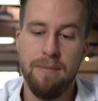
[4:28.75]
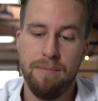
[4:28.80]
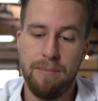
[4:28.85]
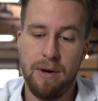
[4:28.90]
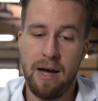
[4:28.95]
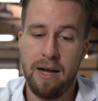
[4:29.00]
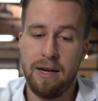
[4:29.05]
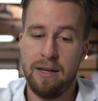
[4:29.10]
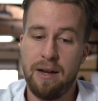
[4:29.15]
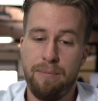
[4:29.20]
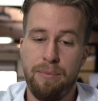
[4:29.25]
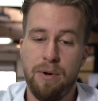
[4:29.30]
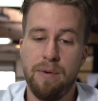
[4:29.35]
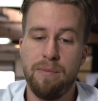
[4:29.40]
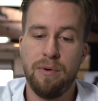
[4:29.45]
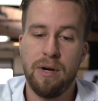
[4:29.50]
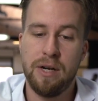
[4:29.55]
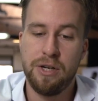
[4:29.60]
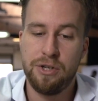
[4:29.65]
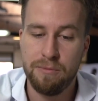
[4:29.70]
part of that
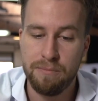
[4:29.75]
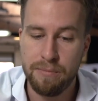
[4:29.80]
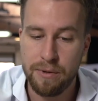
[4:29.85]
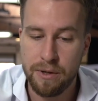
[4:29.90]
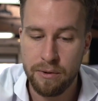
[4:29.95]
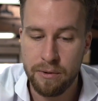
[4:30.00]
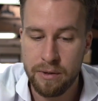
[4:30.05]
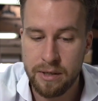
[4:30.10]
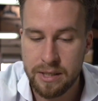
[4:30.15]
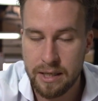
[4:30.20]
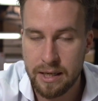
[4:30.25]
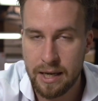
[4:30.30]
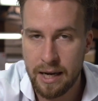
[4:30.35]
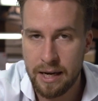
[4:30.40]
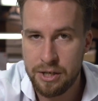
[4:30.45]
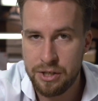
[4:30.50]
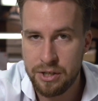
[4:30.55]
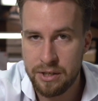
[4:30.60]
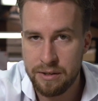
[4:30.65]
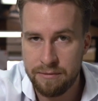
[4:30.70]
preparation period is
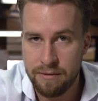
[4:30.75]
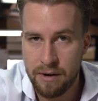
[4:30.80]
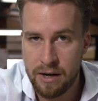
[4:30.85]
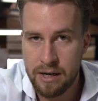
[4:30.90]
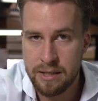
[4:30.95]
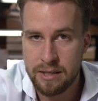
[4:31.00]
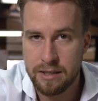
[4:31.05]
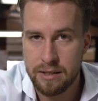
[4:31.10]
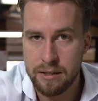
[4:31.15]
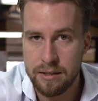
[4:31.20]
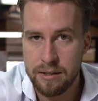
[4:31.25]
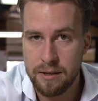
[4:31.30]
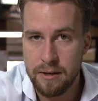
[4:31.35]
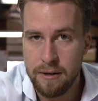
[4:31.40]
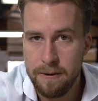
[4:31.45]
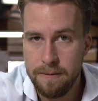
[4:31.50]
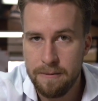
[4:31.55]
engaging advisors,